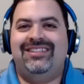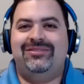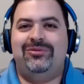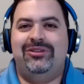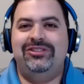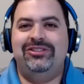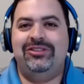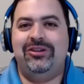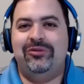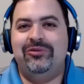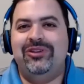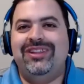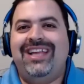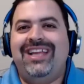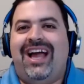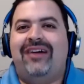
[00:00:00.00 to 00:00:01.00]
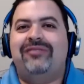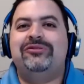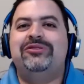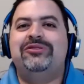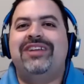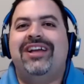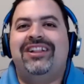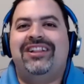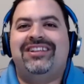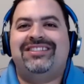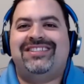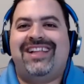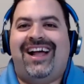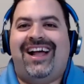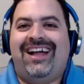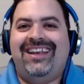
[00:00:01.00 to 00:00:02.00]
well, you don't really have to tell us
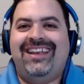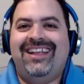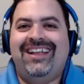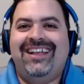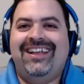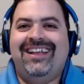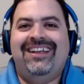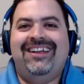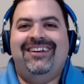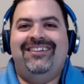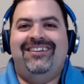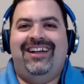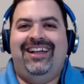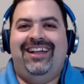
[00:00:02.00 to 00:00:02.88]
that, right?